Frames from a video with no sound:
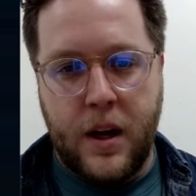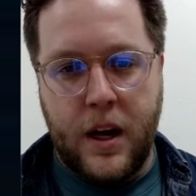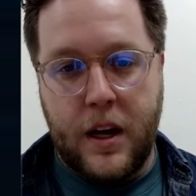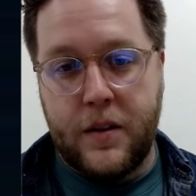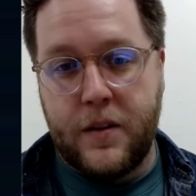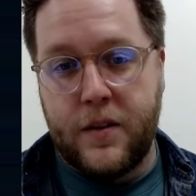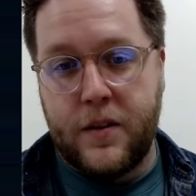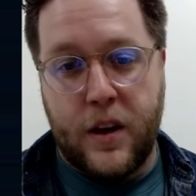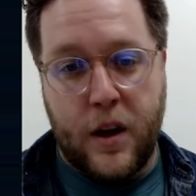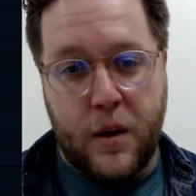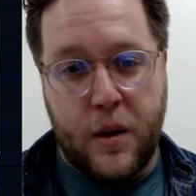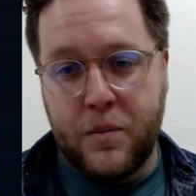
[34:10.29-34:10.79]

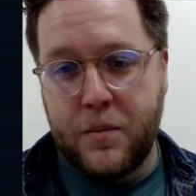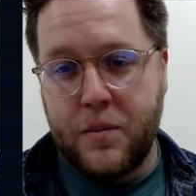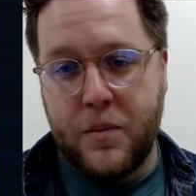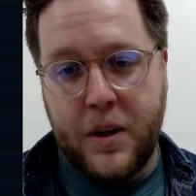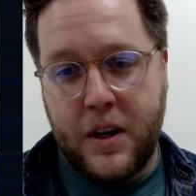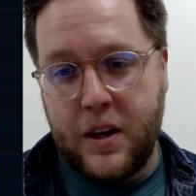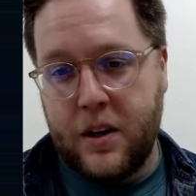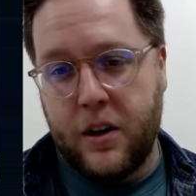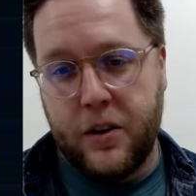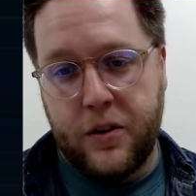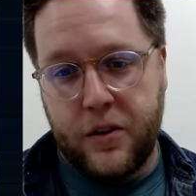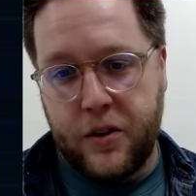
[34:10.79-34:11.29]
and some
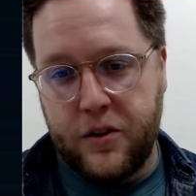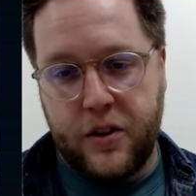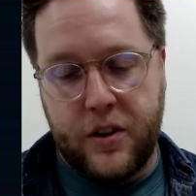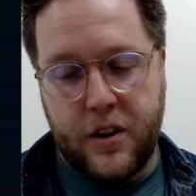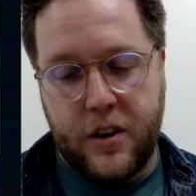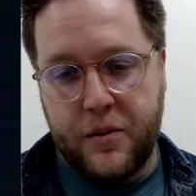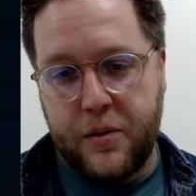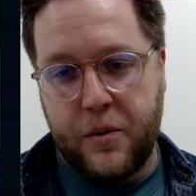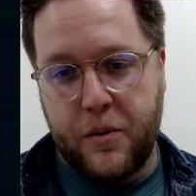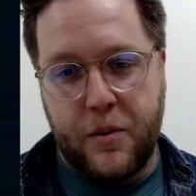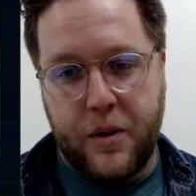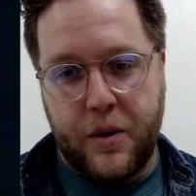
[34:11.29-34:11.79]
can also
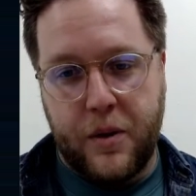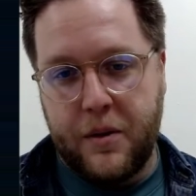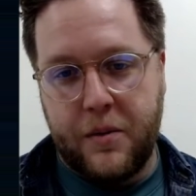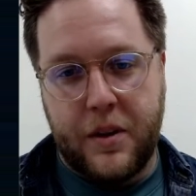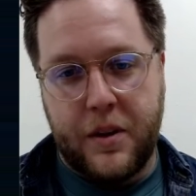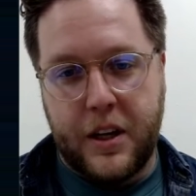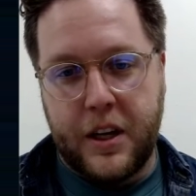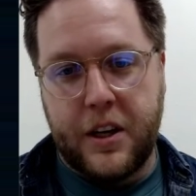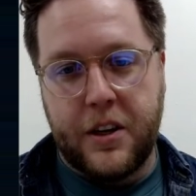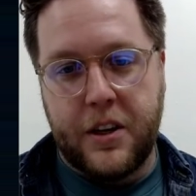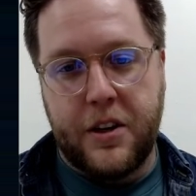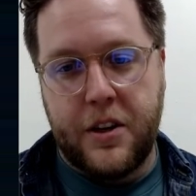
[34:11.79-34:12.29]
deliver really,
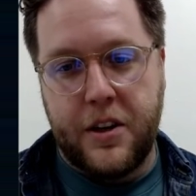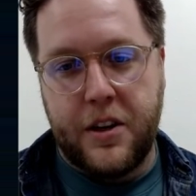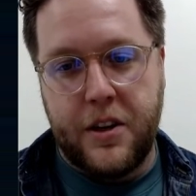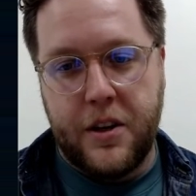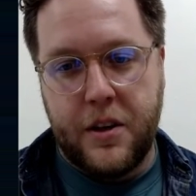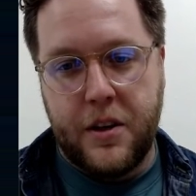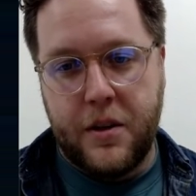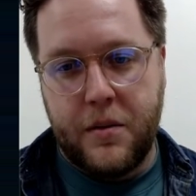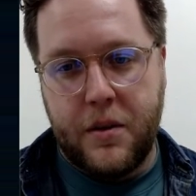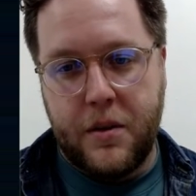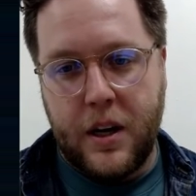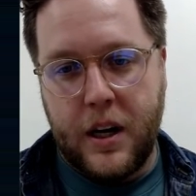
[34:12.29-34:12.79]
really good
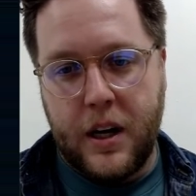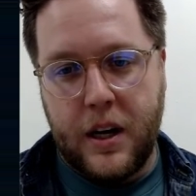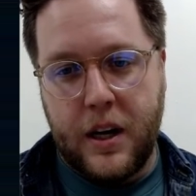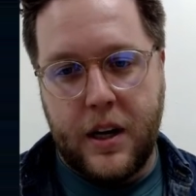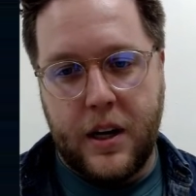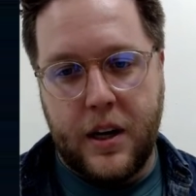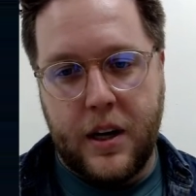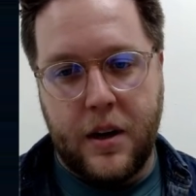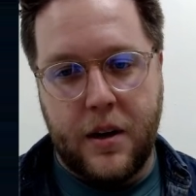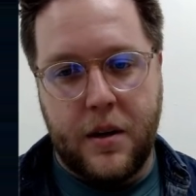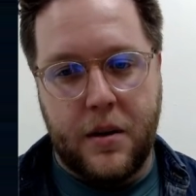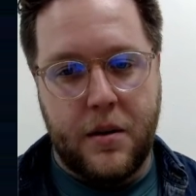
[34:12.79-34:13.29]

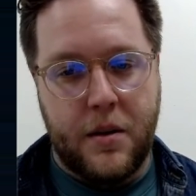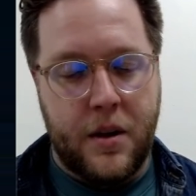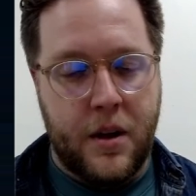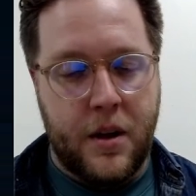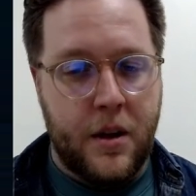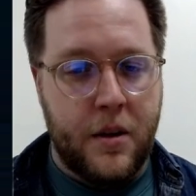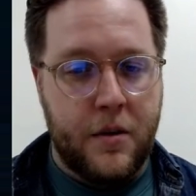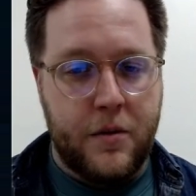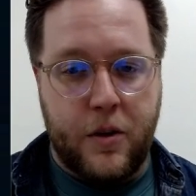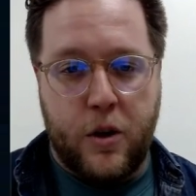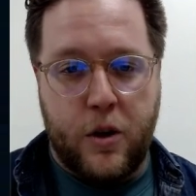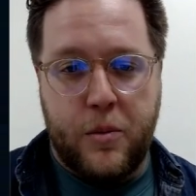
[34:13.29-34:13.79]

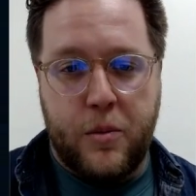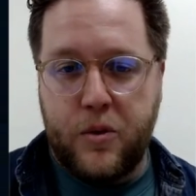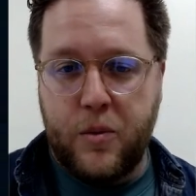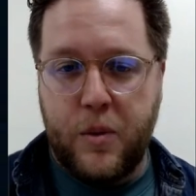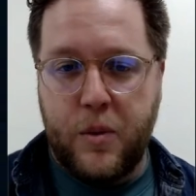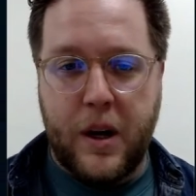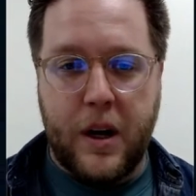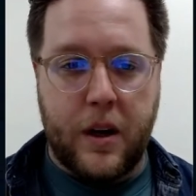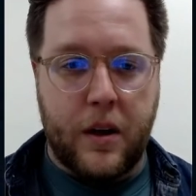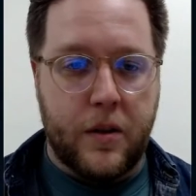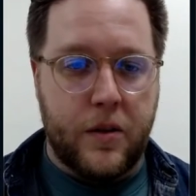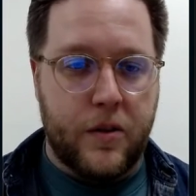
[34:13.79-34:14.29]
foam as
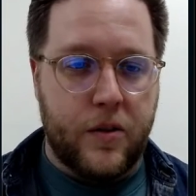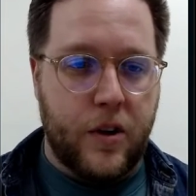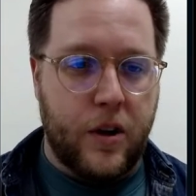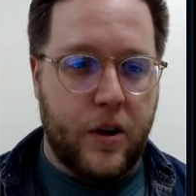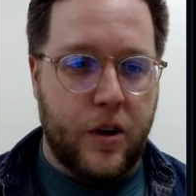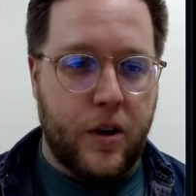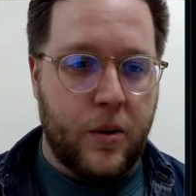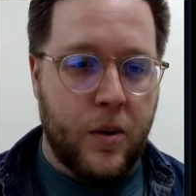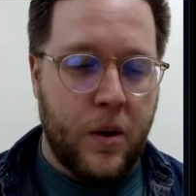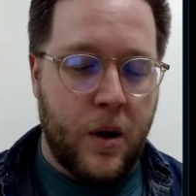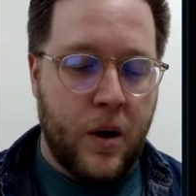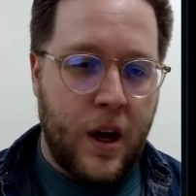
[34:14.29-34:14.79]
well.
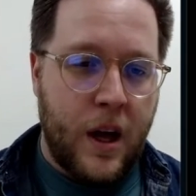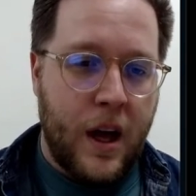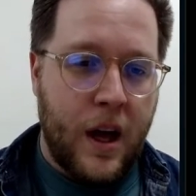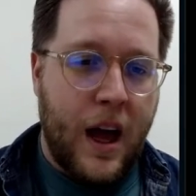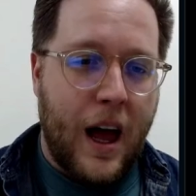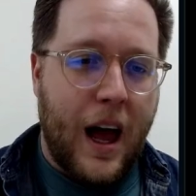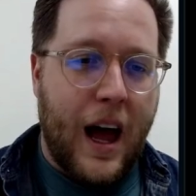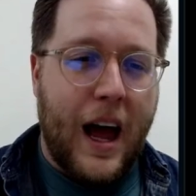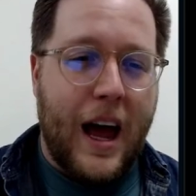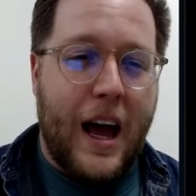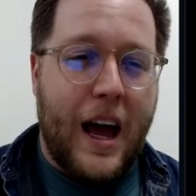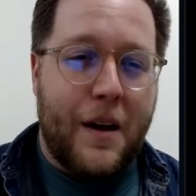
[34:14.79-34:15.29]
So
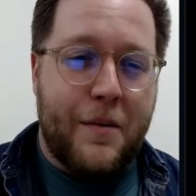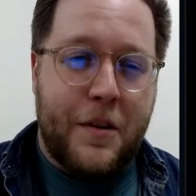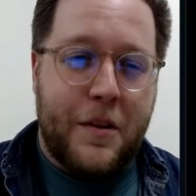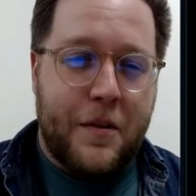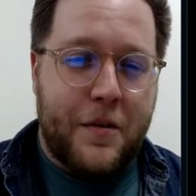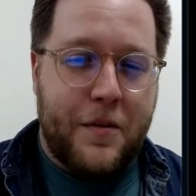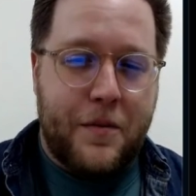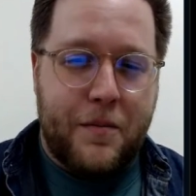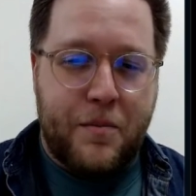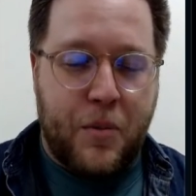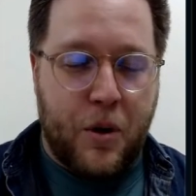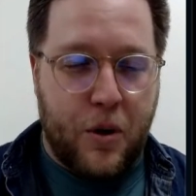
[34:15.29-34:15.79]
I
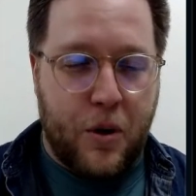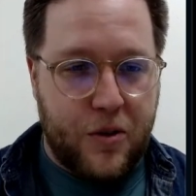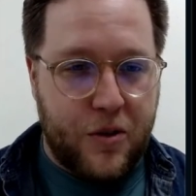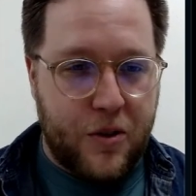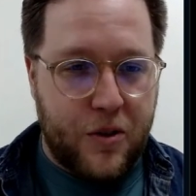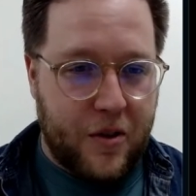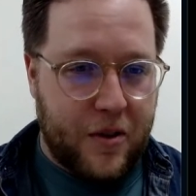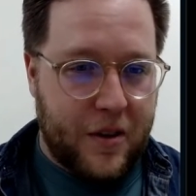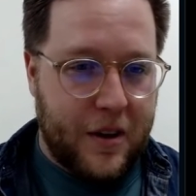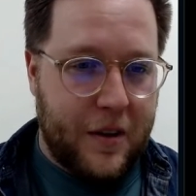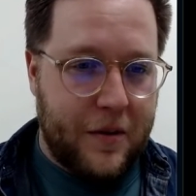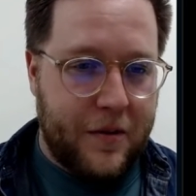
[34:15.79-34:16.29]
haven't
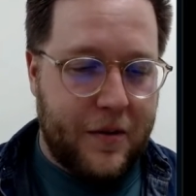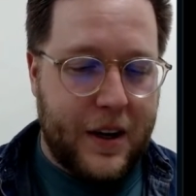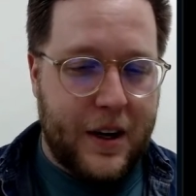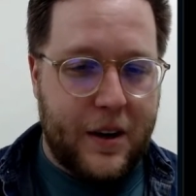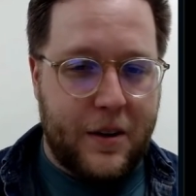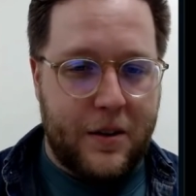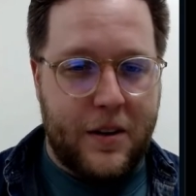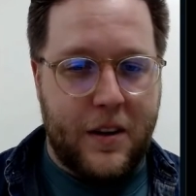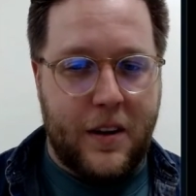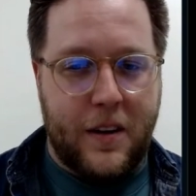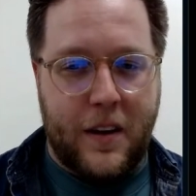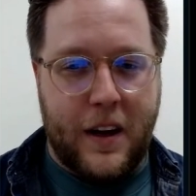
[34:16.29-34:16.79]
personally
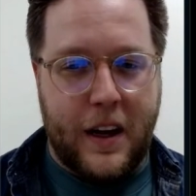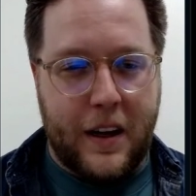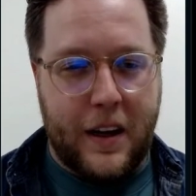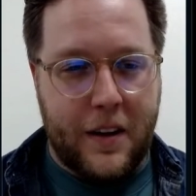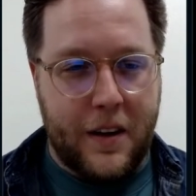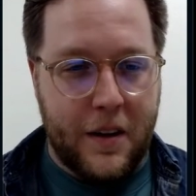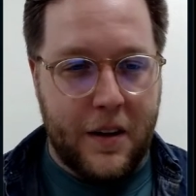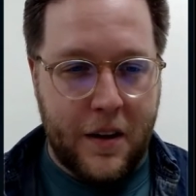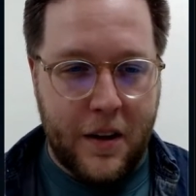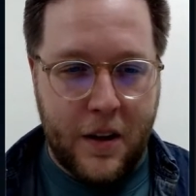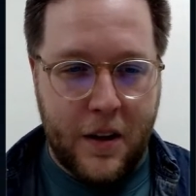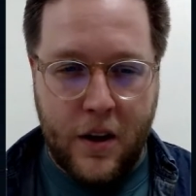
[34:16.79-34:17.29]
found that
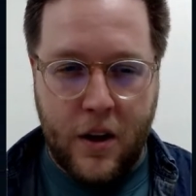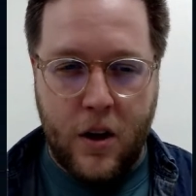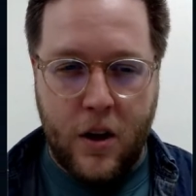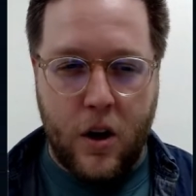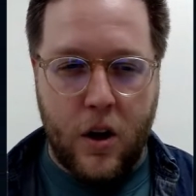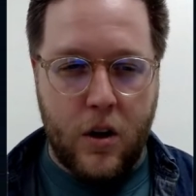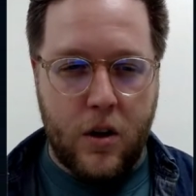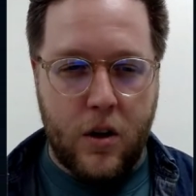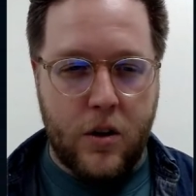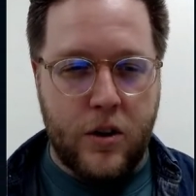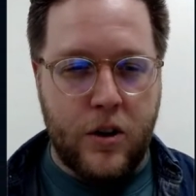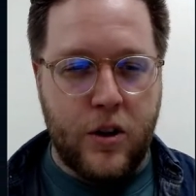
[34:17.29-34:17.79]
like
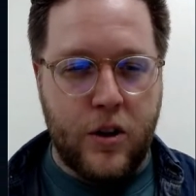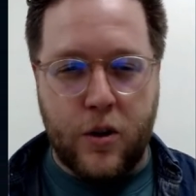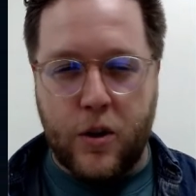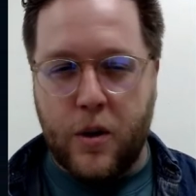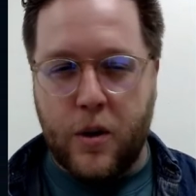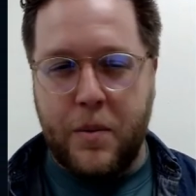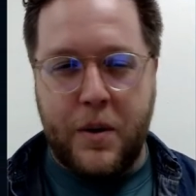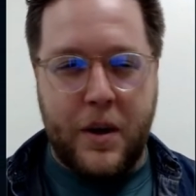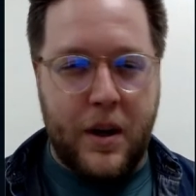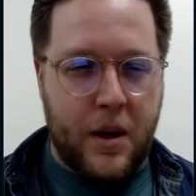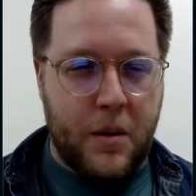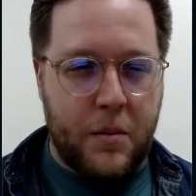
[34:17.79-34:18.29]

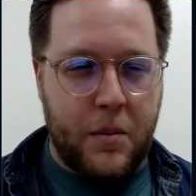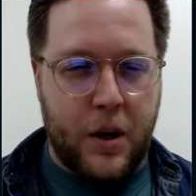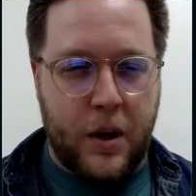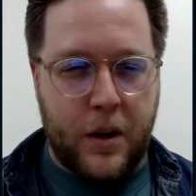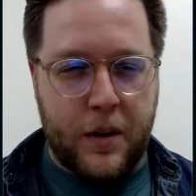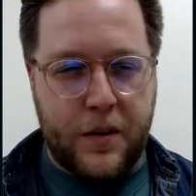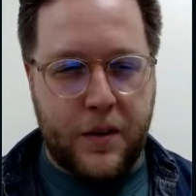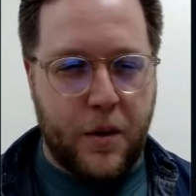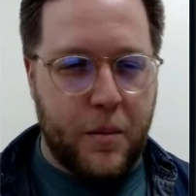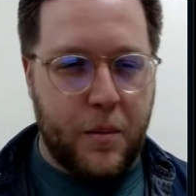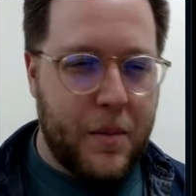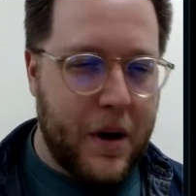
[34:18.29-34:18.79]
European
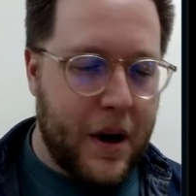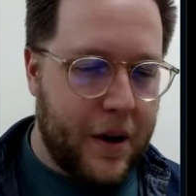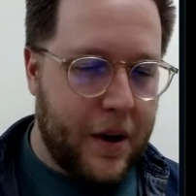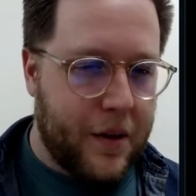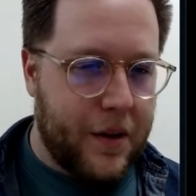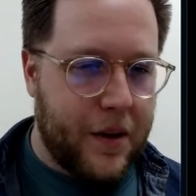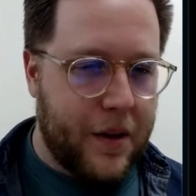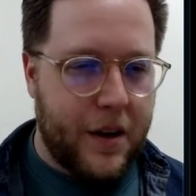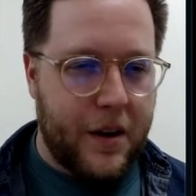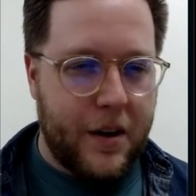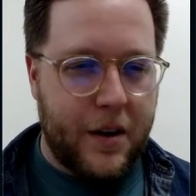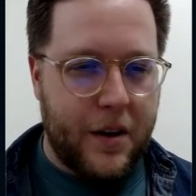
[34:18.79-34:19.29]
malts are
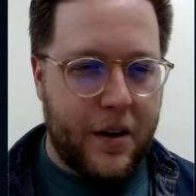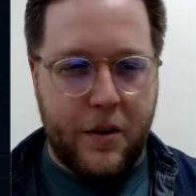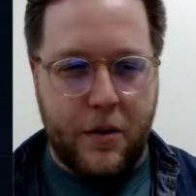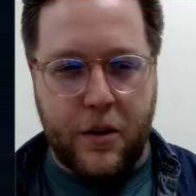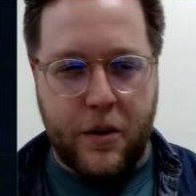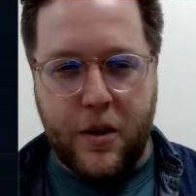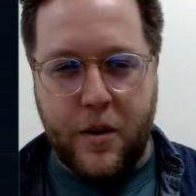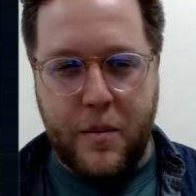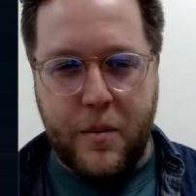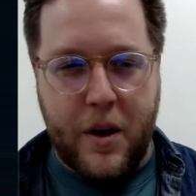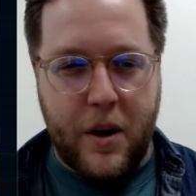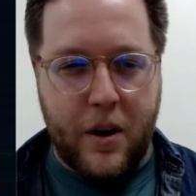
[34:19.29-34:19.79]
better than
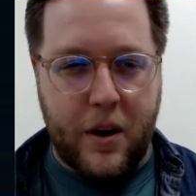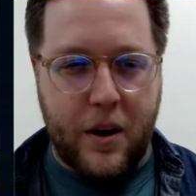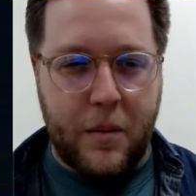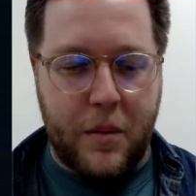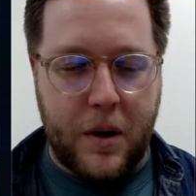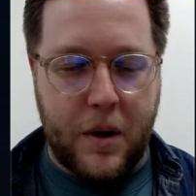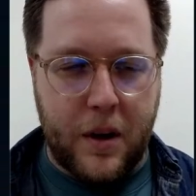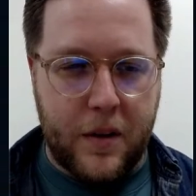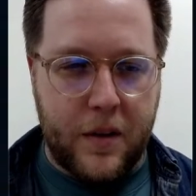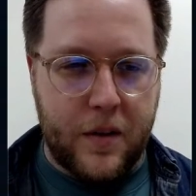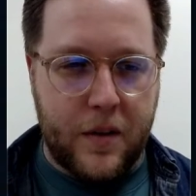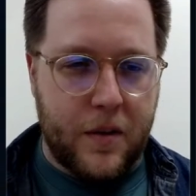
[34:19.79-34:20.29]
North American
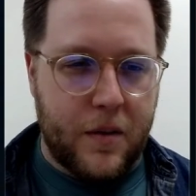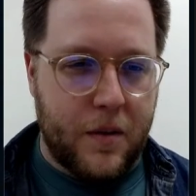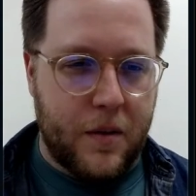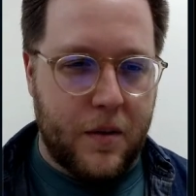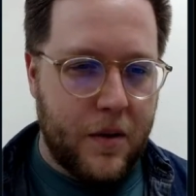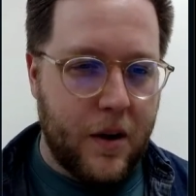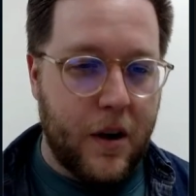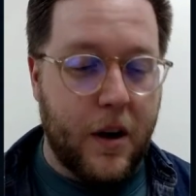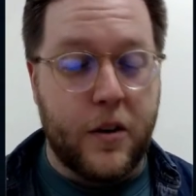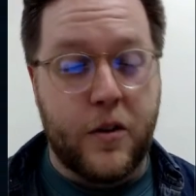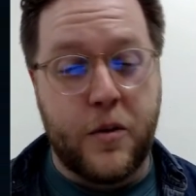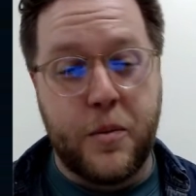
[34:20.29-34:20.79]
malts.
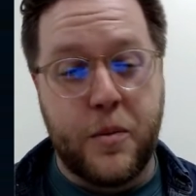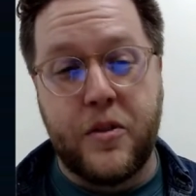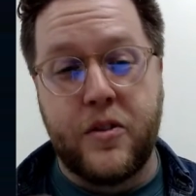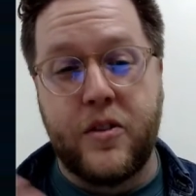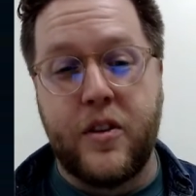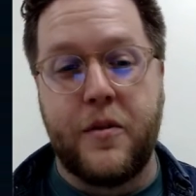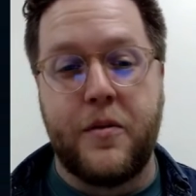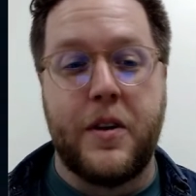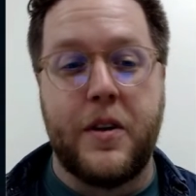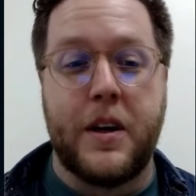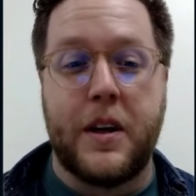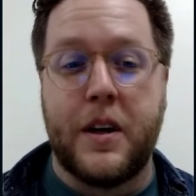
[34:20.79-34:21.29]
There are
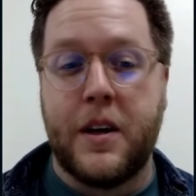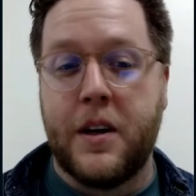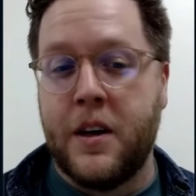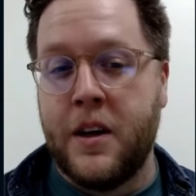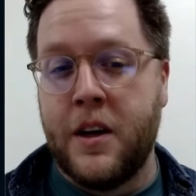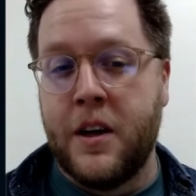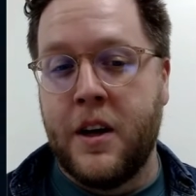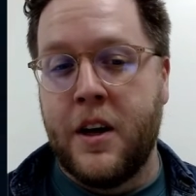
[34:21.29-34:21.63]
specific